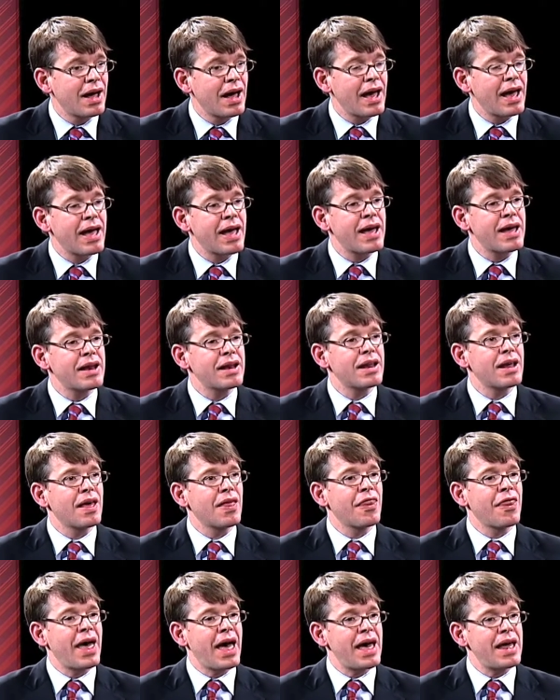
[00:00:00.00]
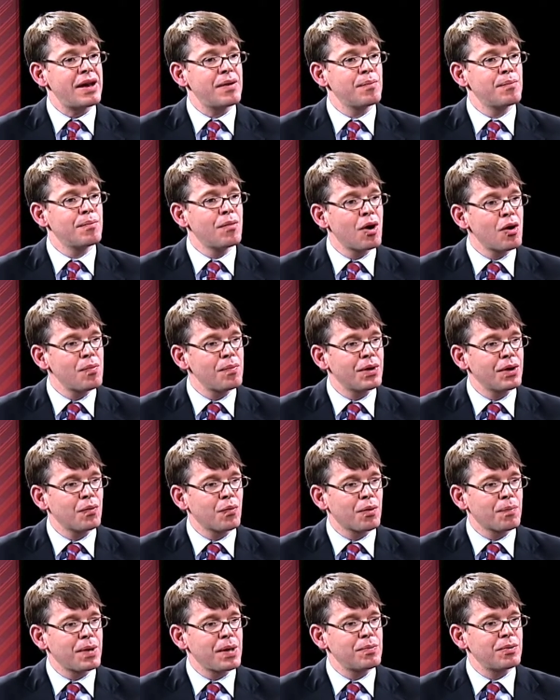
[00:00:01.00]
And that moment
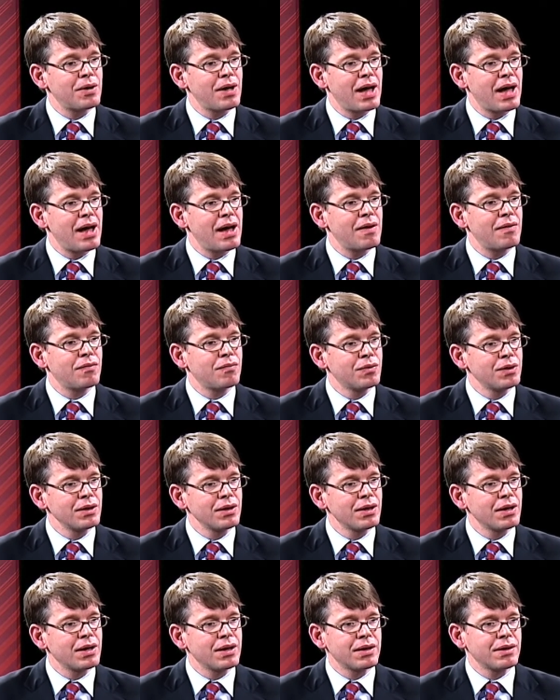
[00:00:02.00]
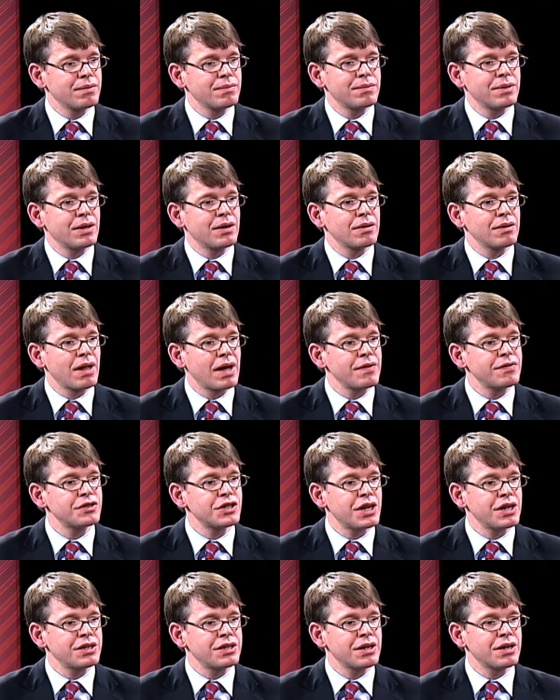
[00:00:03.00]
where people have really
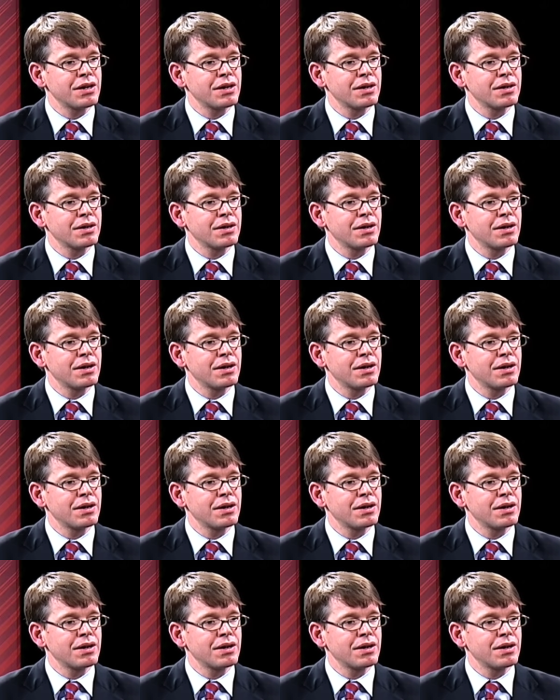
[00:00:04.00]
life-changing